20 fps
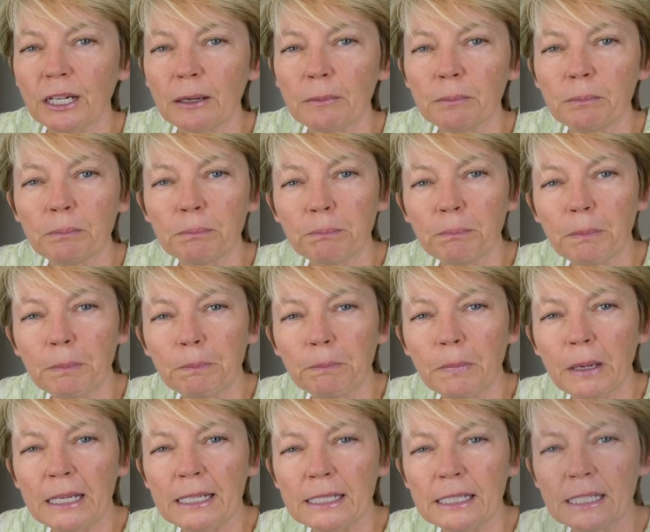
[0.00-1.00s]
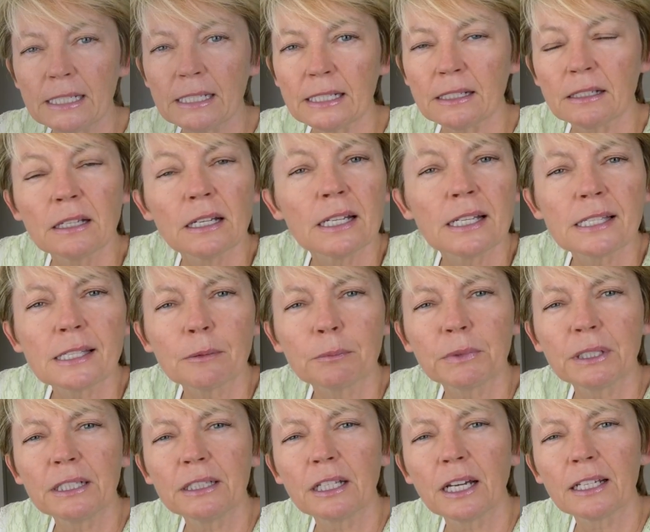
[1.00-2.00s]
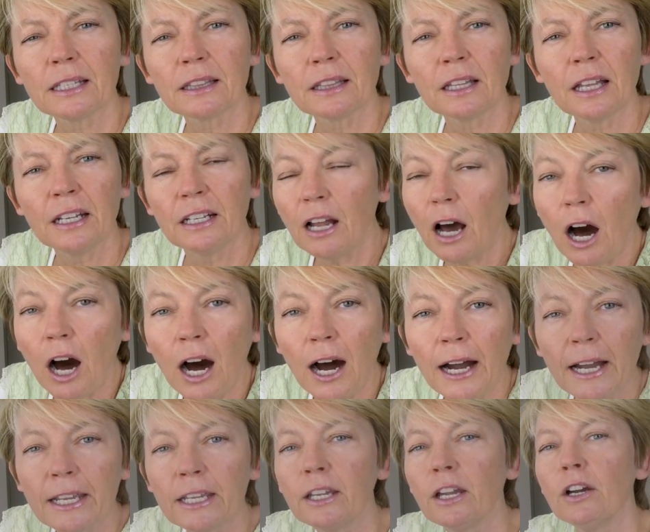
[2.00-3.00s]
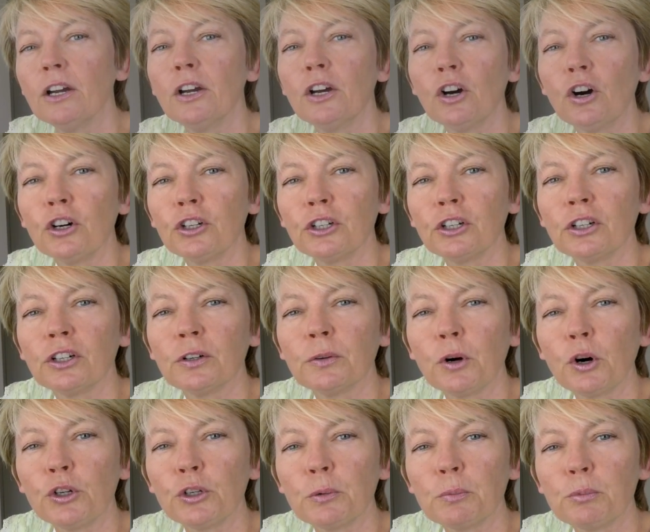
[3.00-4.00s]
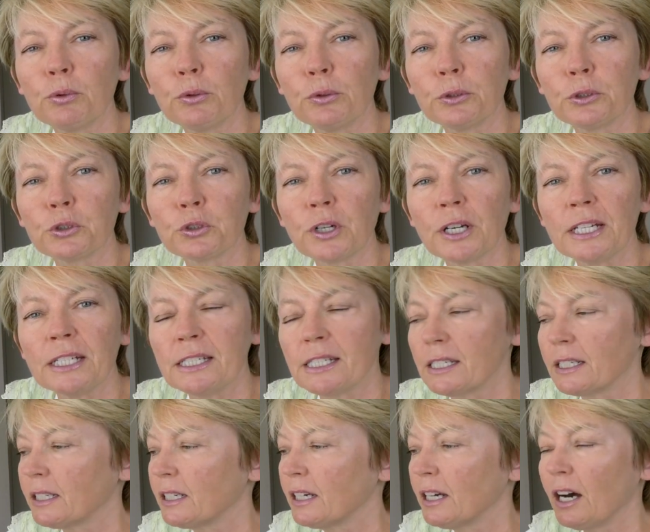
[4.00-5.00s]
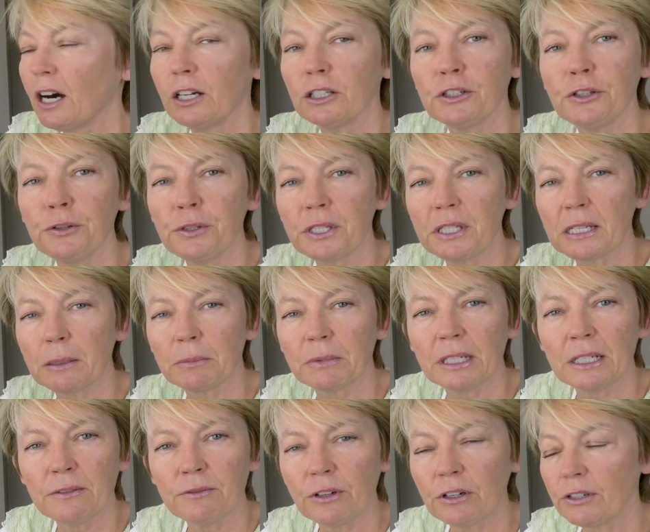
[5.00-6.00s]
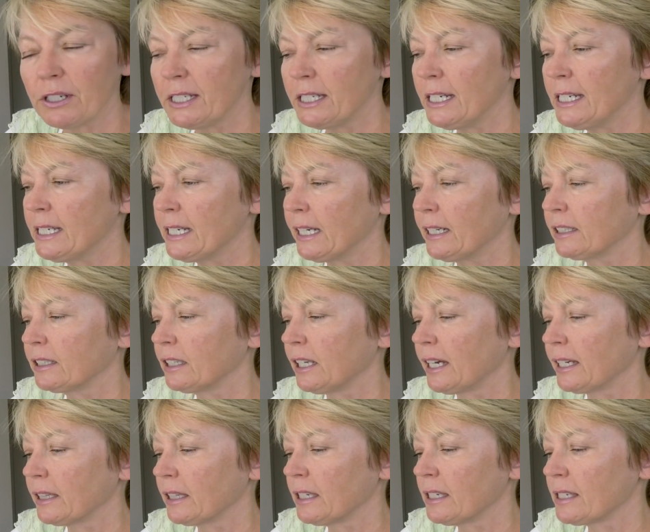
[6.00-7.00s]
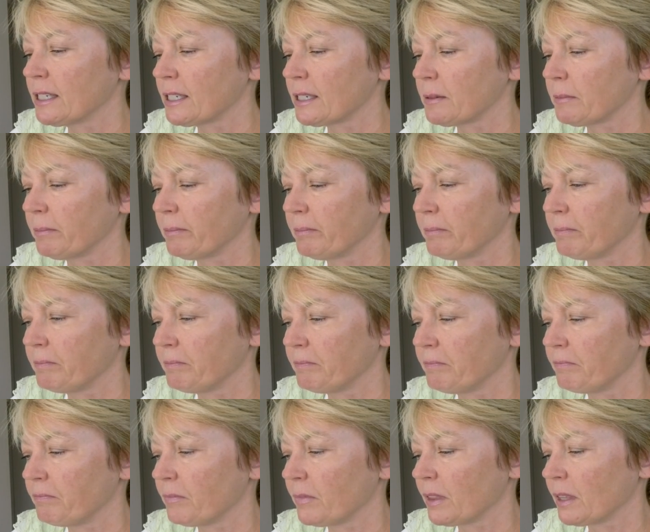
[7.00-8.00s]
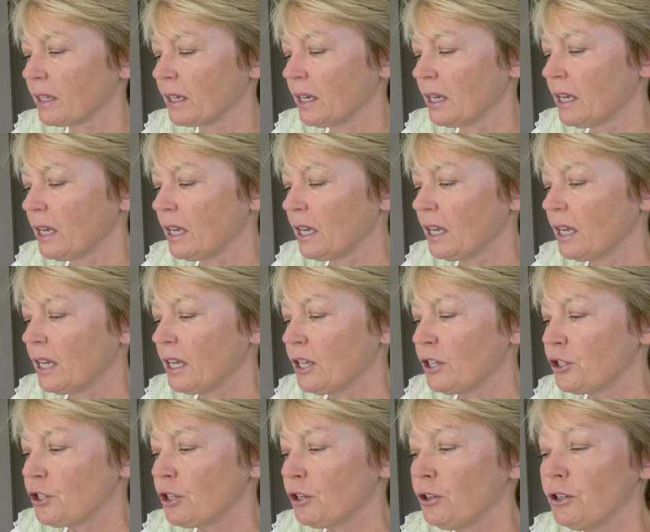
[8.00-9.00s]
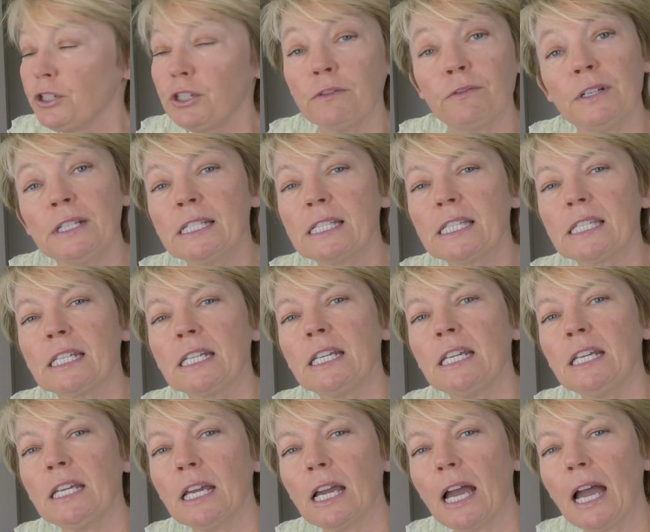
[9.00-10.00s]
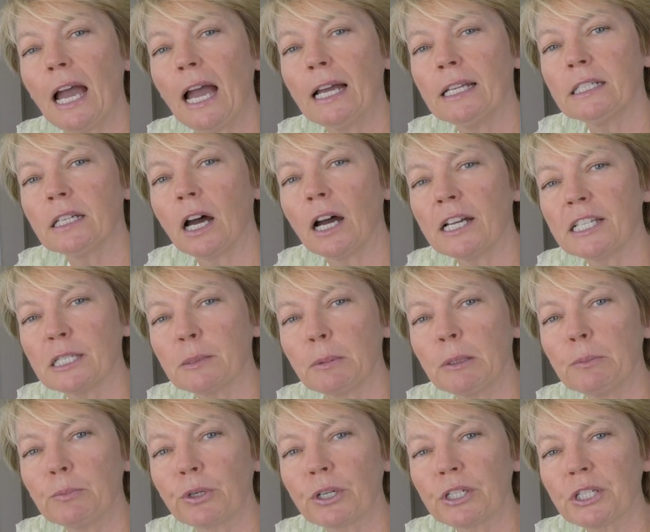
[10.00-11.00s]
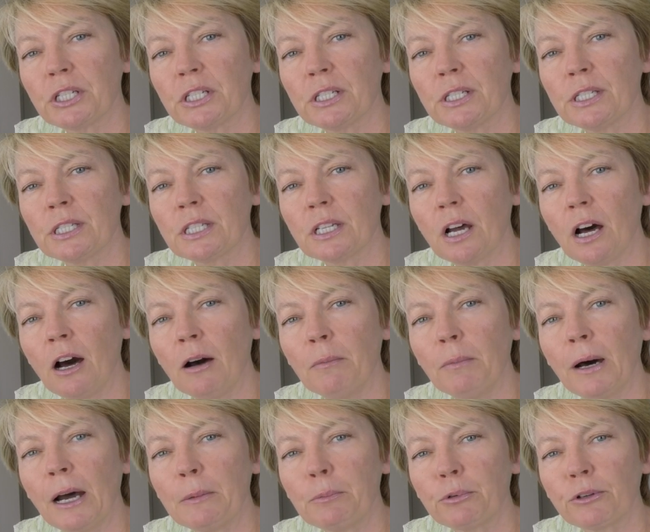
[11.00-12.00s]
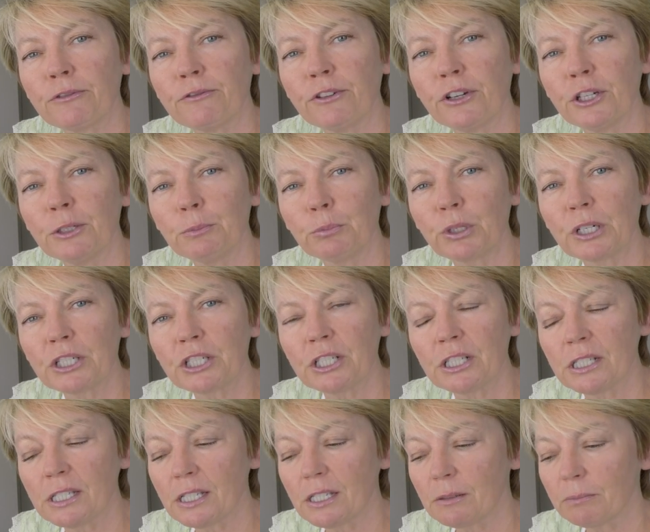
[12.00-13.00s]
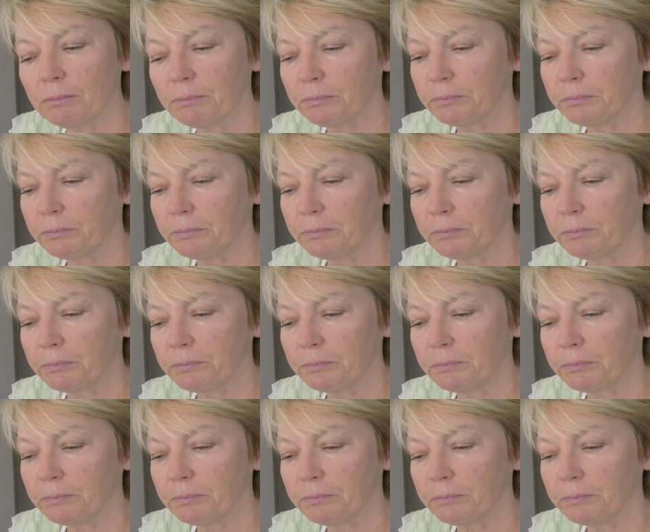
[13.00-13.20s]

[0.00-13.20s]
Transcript: I'm painting something like an eye on a portrait, I'll use something very detailed like this. So Da Vinci and Isobe brushes are my preferred brushes.